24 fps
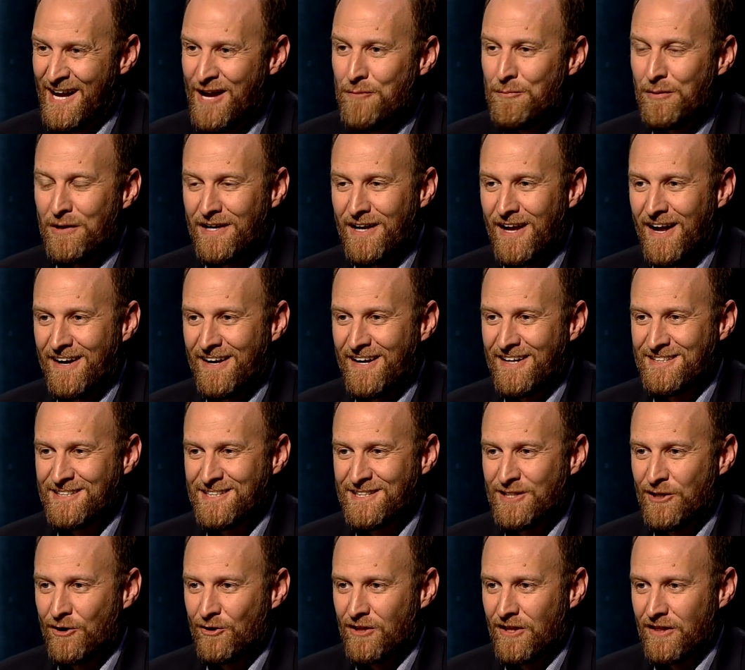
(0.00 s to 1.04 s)
But not
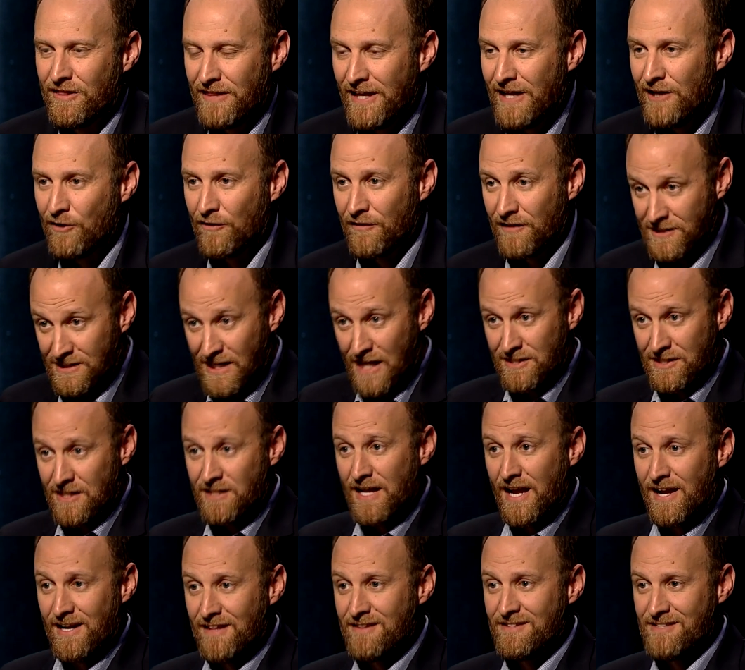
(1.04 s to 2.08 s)
necessarily legal. This has a
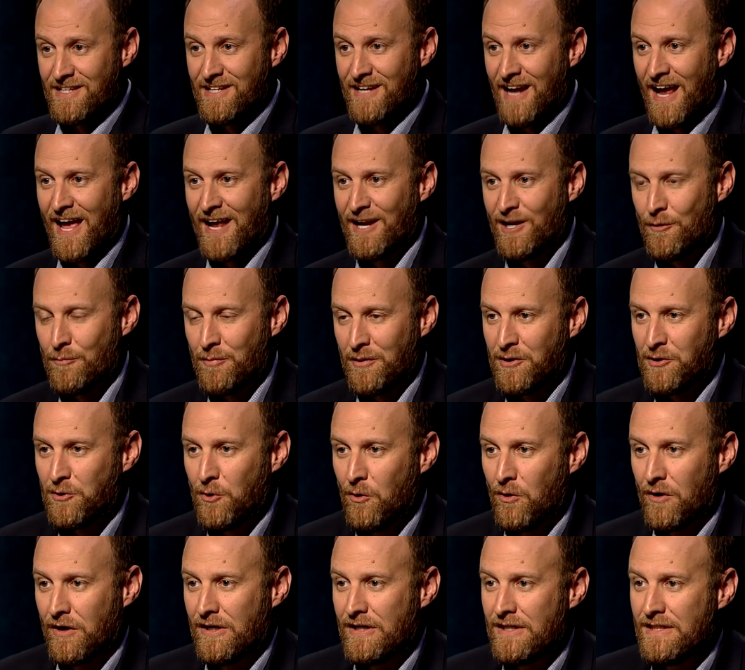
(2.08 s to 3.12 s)
tendency to end up in
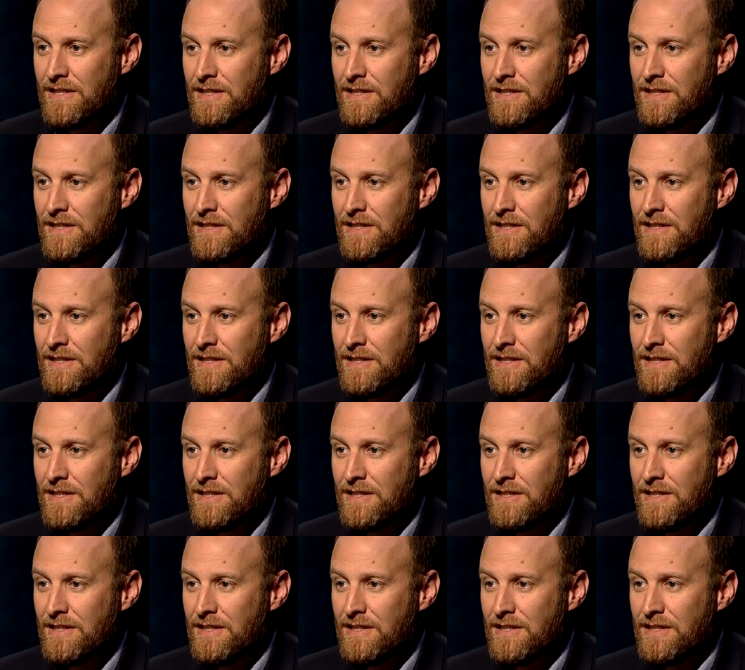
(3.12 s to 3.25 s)
court.